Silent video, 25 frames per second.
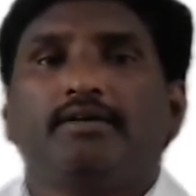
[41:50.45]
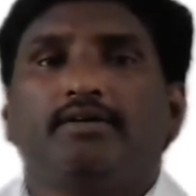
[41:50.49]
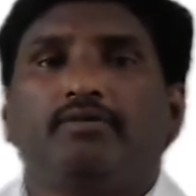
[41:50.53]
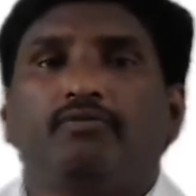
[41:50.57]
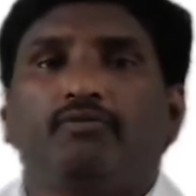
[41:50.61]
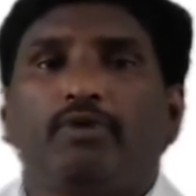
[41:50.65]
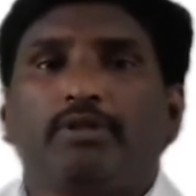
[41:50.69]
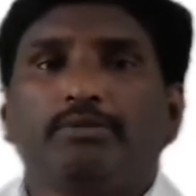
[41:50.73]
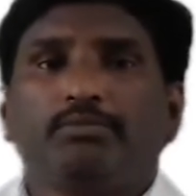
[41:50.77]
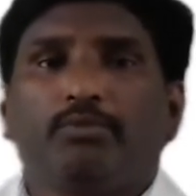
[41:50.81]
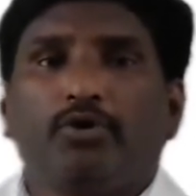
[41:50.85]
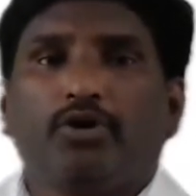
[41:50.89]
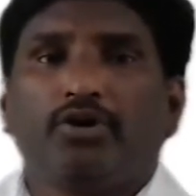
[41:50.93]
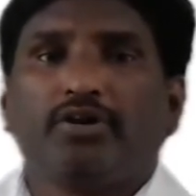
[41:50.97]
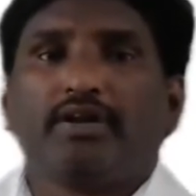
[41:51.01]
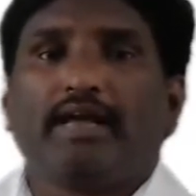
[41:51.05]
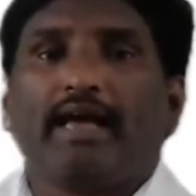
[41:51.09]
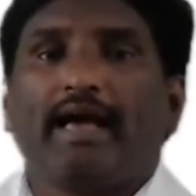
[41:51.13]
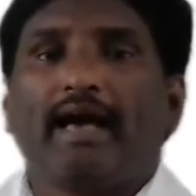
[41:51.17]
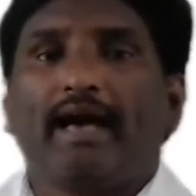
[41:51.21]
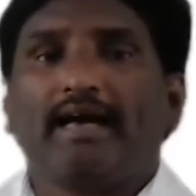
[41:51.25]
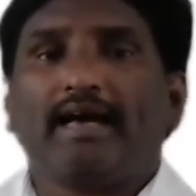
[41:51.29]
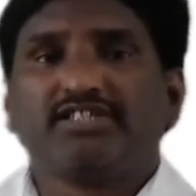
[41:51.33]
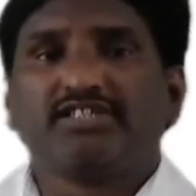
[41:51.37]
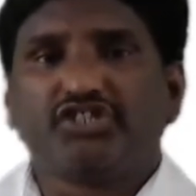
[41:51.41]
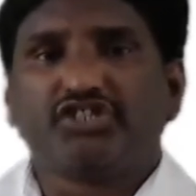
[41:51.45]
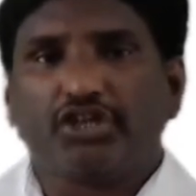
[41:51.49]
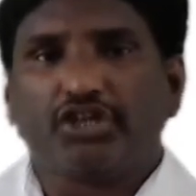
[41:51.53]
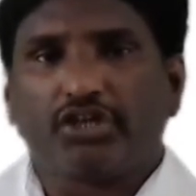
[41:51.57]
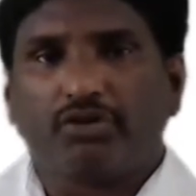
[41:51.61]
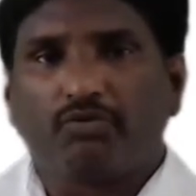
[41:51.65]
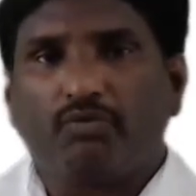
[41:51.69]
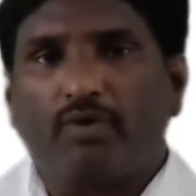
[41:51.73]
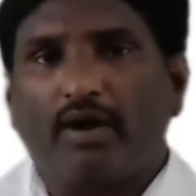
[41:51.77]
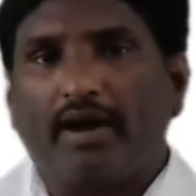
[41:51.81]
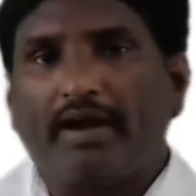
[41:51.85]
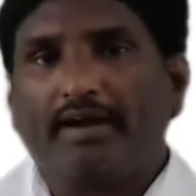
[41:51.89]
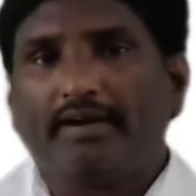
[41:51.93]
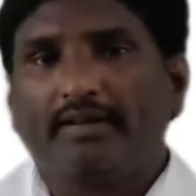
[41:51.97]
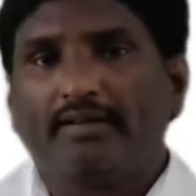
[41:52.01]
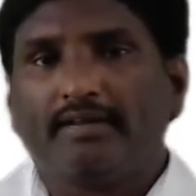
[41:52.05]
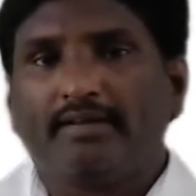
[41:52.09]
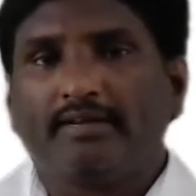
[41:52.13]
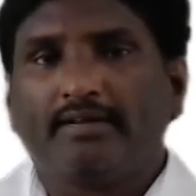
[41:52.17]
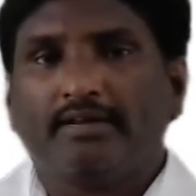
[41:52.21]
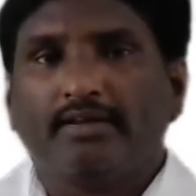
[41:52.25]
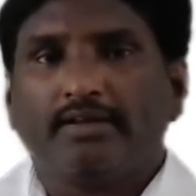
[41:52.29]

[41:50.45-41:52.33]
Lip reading: one more hash required.